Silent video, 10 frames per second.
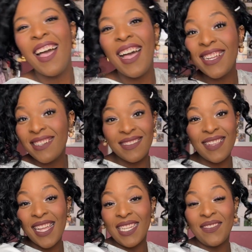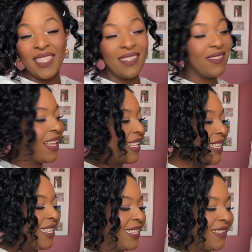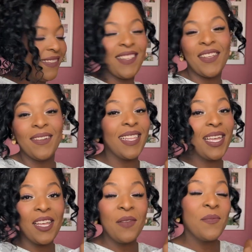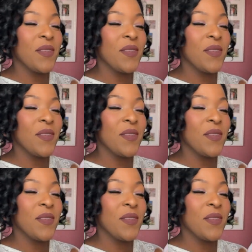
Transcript: I love this. I think it is so glam,